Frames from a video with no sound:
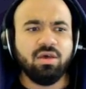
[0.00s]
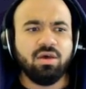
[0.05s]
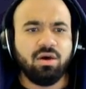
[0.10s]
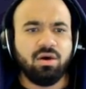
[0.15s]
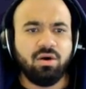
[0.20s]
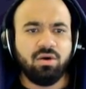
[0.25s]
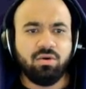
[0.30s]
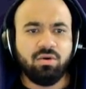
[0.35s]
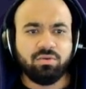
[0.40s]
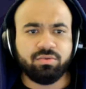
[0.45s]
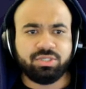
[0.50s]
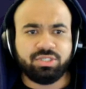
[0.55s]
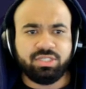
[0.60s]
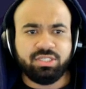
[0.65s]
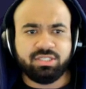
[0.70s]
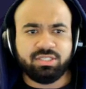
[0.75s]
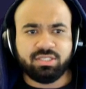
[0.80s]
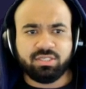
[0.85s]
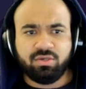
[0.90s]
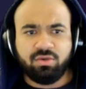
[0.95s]
Oh,
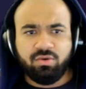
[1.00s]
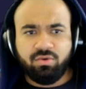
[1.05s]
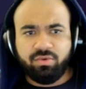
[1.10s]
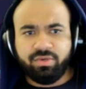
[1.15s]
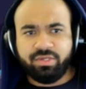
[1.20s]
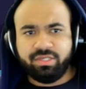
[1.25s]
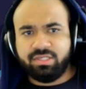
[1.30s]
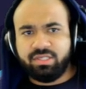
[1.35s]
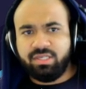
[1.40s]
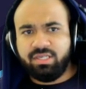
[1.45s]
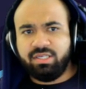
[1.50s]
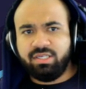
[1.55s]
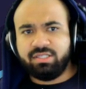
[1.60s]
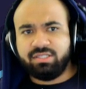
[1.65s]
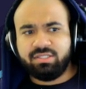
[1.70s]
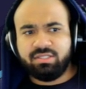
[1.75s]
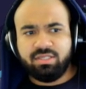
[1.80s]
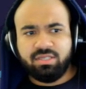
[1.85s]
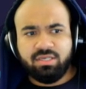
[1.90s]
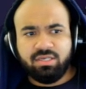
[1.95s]
Jesus, who is
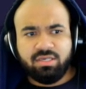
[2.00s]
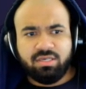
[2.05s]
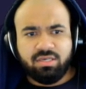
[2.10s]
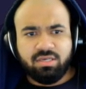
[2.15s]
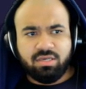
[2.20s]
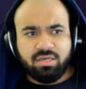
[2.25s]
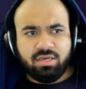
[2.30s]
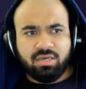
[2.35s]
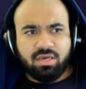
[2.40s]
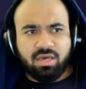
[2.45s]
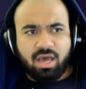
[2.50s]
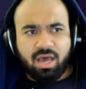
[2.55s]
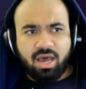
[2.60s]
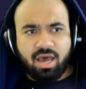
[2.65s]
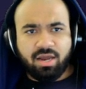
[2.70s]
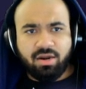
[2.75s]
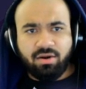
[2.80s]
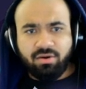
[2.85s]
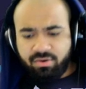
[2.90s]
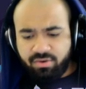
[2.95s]
this?
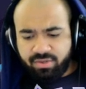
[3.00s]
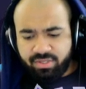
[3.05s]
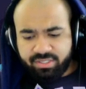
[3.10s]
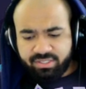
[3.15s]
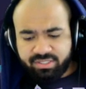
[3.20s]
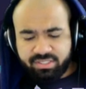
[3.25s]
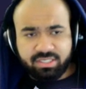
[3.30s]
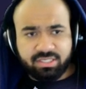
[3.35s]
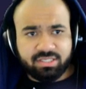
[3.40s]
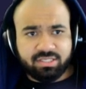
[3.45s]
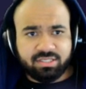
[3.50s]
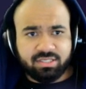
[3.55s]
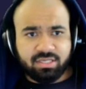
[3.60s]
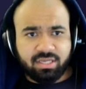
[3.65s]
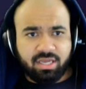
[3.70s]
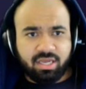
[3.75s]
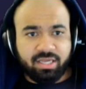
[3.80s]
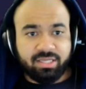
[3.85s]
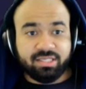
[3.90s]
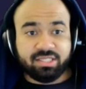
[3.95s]
I don't know who this is.
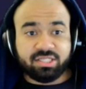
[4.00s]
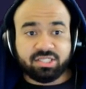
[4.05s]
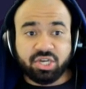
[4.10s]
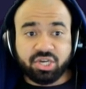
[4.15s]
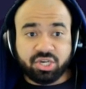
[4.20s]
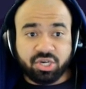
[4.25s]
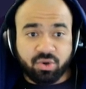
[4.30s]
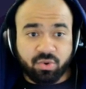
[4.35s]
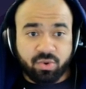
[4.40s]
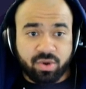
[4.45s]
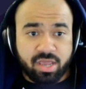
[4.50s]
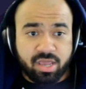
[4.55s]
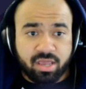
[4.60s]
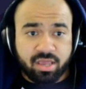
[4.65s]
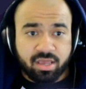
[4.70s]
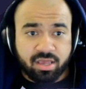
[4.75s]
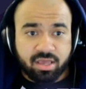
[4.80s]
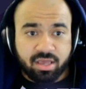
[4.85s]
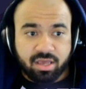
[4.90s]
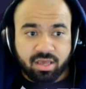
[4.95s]
Is this Kukui?
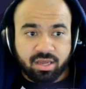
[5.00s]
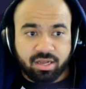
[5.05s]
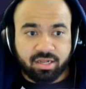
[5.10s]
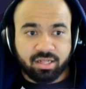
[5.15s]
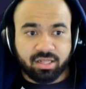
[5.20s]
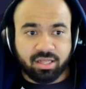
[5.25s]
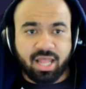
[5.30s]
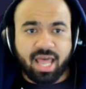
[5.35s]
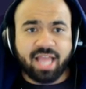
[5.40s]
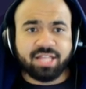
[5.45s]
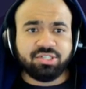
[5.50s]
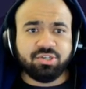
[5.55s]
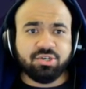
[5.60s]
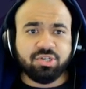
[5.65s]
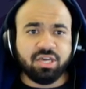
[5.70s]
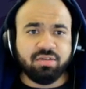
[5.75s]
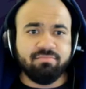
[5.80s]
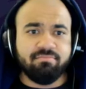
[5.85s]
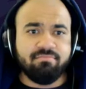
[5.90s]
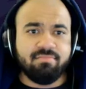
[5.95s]
Glad you
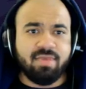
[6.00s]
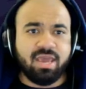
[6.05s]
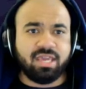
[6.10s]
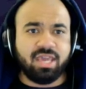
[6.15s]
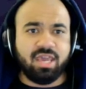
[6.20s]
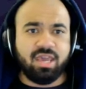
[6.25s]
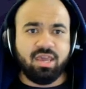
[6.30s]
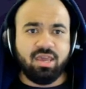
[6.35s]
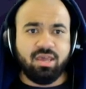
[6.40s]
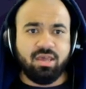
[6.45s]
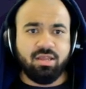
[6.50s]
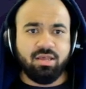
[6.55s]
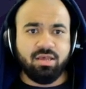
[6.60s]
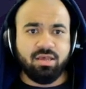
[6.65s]
could make it!